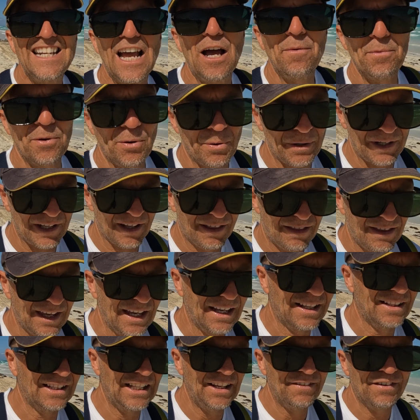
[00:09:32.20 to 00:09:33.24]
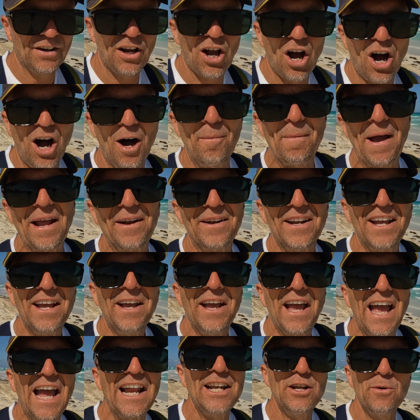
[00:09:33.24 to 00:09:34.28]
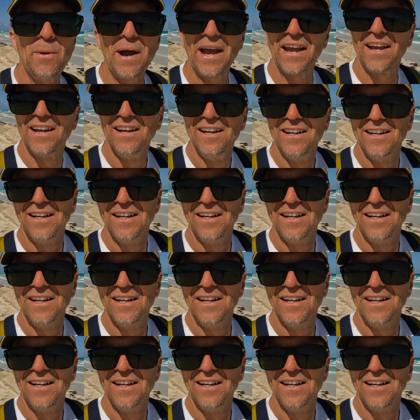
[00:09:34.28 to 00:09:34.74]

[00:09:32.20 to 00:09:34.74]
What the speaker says: tell me what you think. Leave a comment. Anyway,